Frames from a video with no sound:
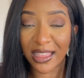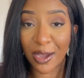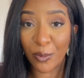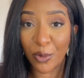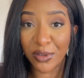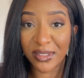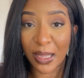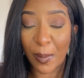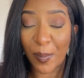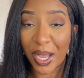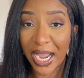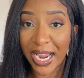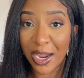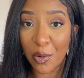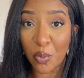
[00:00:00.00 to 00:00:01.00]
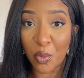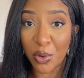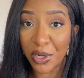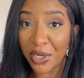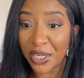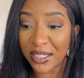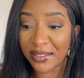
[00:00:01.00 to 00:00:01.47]
That was my
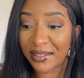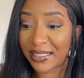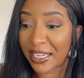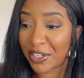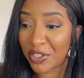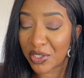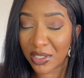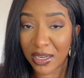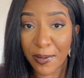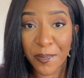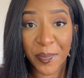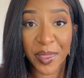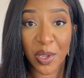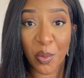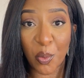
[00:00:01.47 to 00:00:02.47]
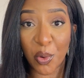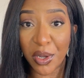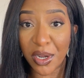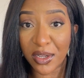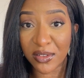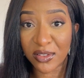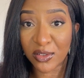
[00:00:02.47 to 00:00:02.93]
workstation,
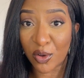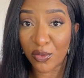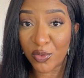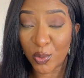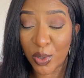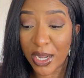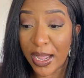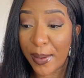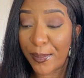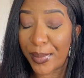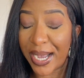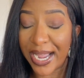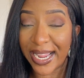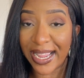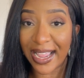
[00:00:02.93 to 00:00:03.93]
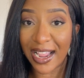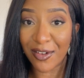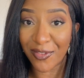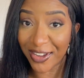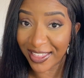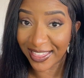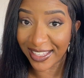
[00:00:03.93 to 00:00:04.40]
work software, my
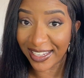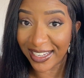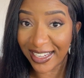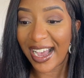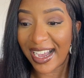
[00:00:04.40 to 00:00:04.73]
everything.